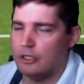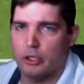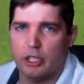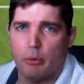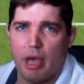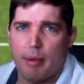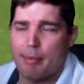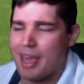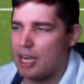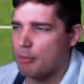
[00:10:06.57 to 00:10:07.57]
I took it away by
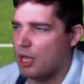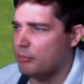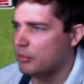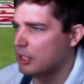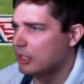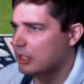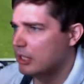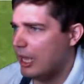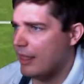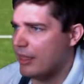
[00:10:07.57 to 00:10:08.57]
manning him up.
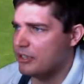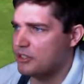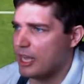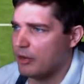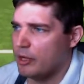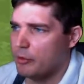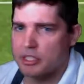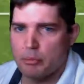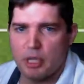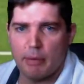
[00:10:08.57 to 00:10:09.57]
And then his second read was
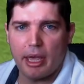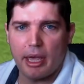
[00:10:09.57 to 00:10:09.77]
to me in my